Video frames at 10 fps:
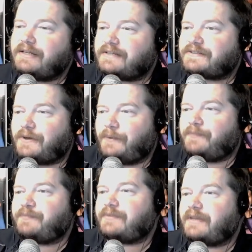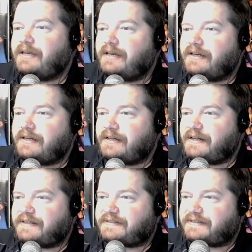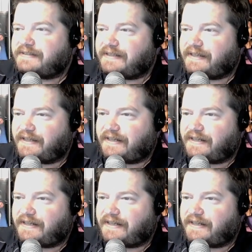So, let's see.